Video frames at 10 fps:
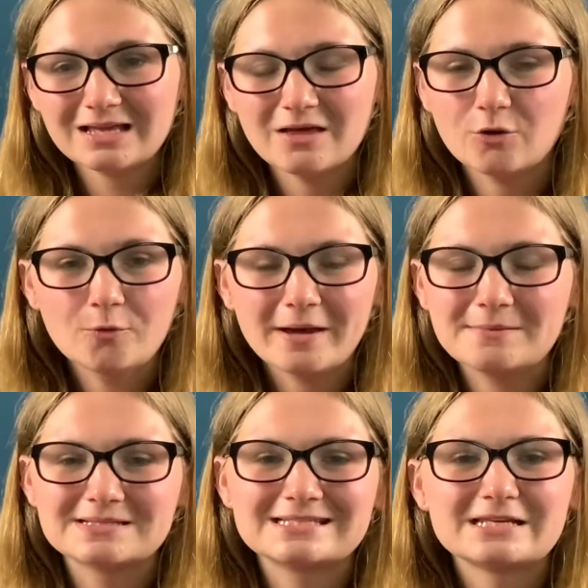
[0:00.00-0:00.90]
All babies
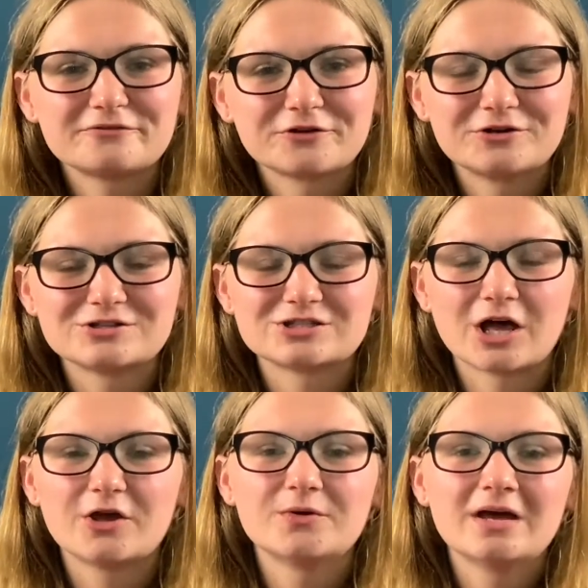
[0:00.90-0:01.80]
are different,
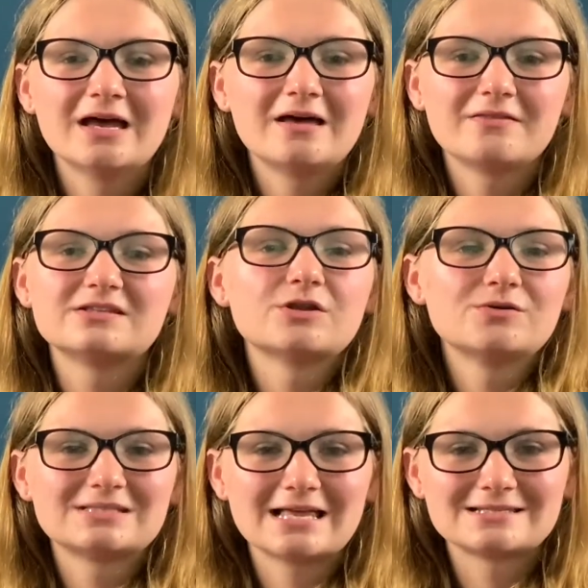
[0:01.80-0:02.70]
so there's no
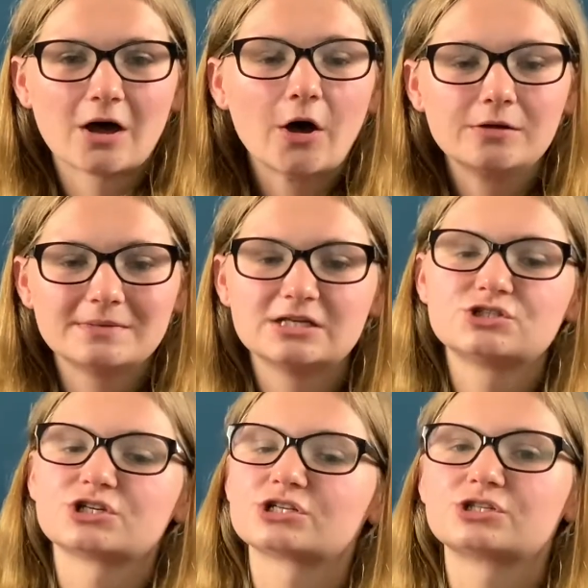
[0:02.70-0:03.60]
set time. It is
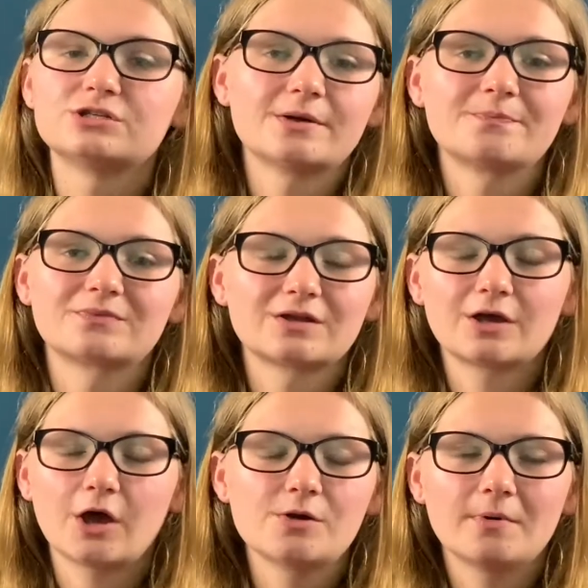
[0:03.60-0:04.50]
just
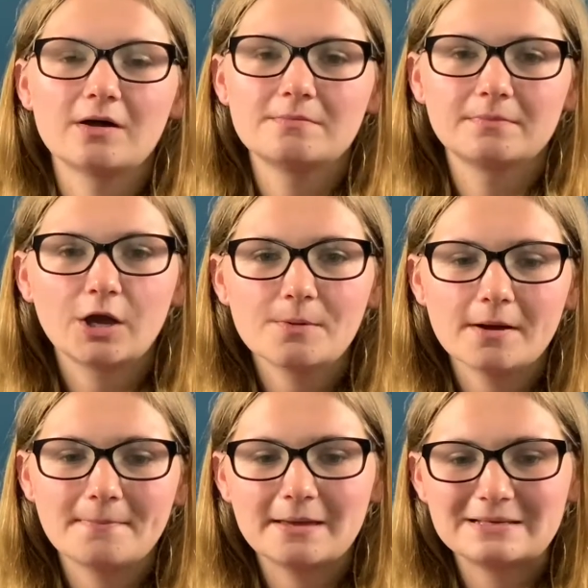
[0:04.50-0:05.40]
go by
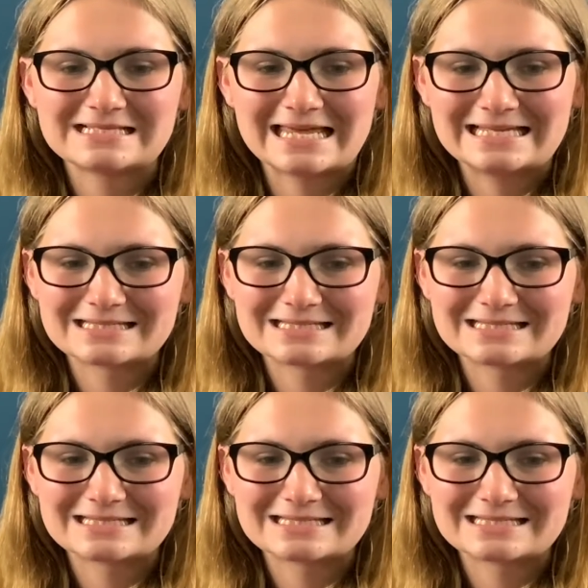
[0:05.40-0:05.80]
baby's lead.